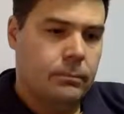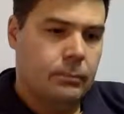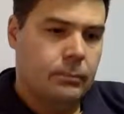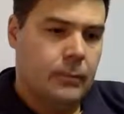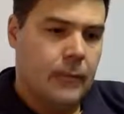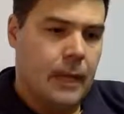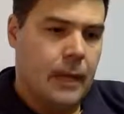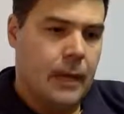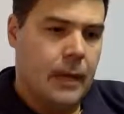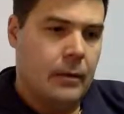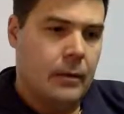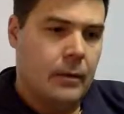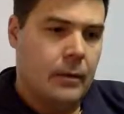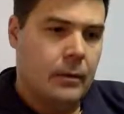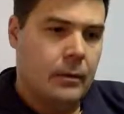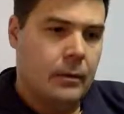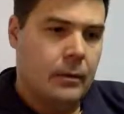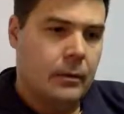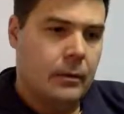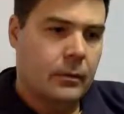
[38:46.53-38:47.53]
I don't
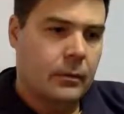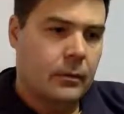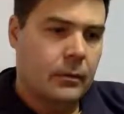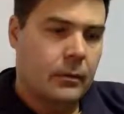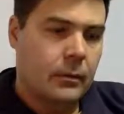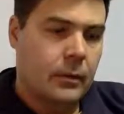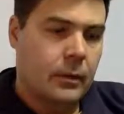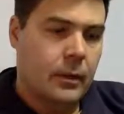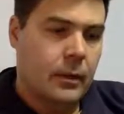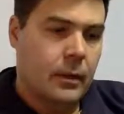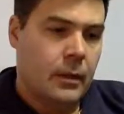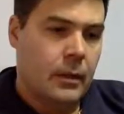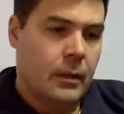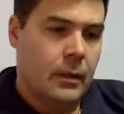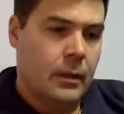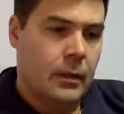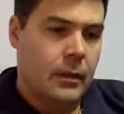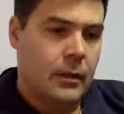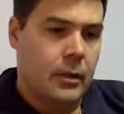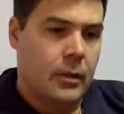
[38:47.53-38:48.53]
know.
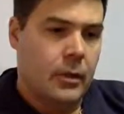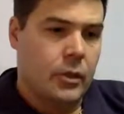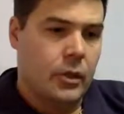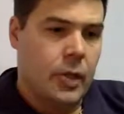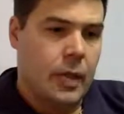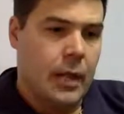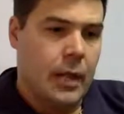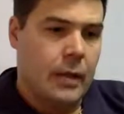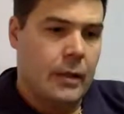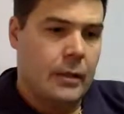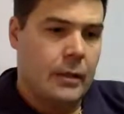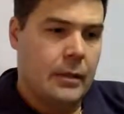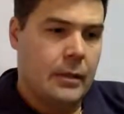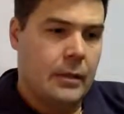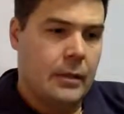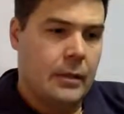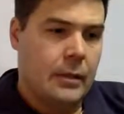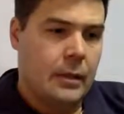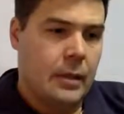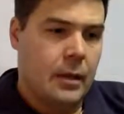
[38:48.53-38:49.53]
There's a good
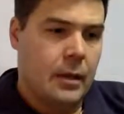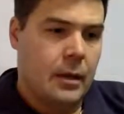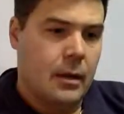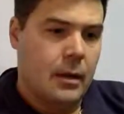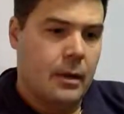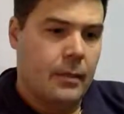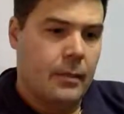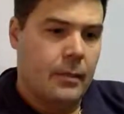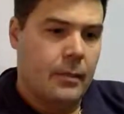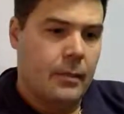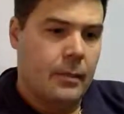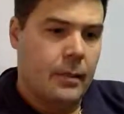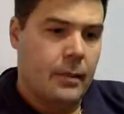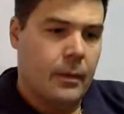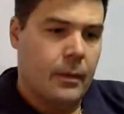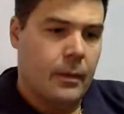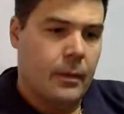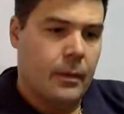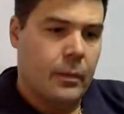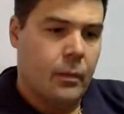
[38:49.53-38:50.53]
chance the